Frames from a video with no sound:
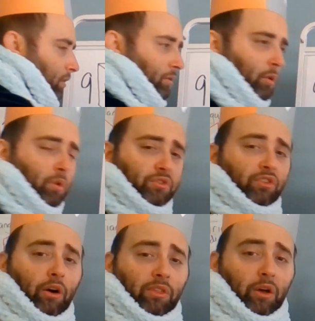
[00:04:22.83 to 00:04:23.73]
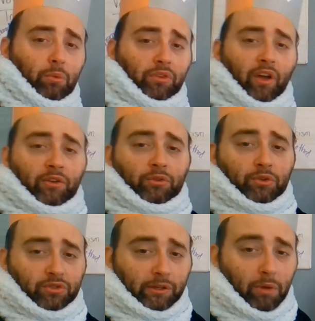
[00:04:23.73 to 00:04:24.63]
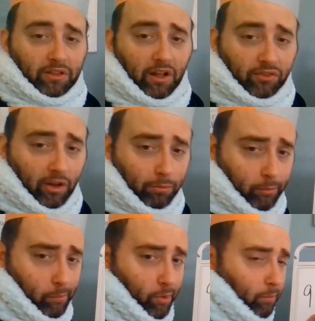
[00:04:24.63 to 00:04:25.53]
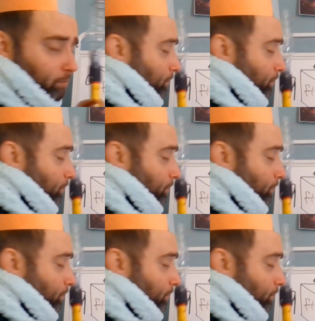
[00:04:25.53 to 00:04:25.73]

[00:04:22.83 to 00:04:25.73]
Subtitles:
I don't know what sound that was. I don't usually make that sound. Boop, boop.